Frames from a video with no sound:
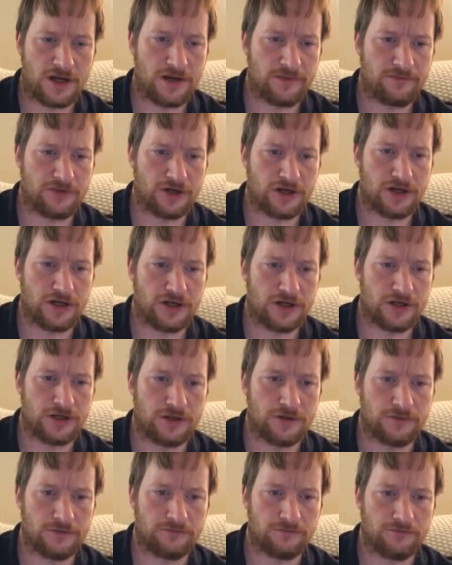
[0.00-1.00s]

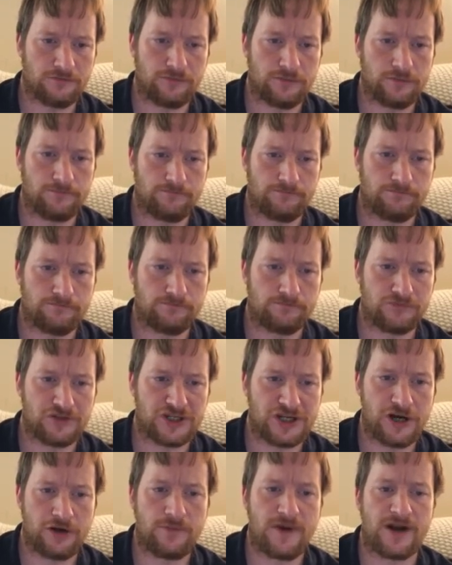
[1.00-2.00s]
gonna
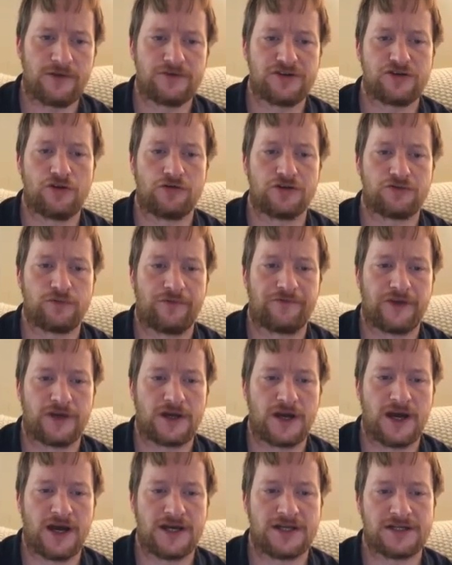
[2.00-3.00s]
share my results with you
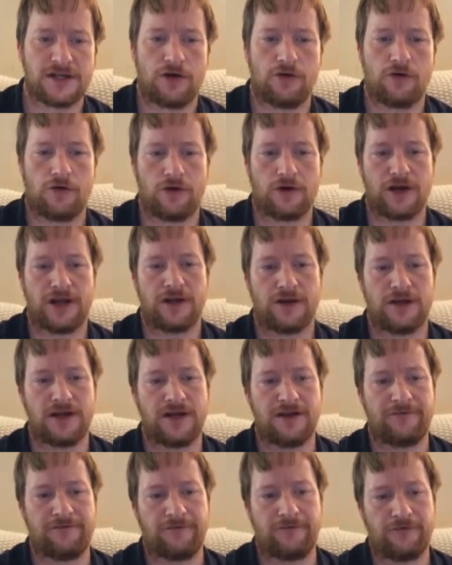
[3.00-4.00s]
guys on
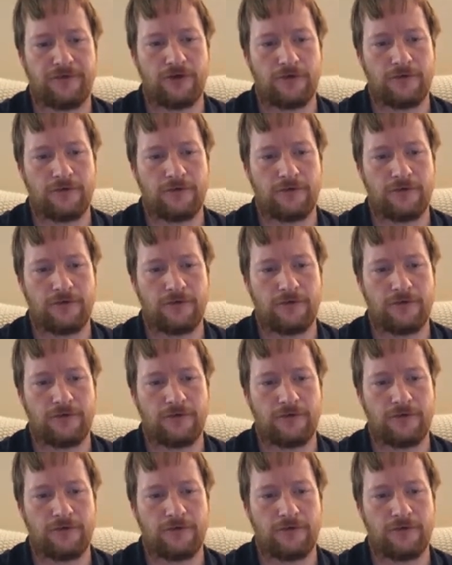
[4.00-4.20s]
if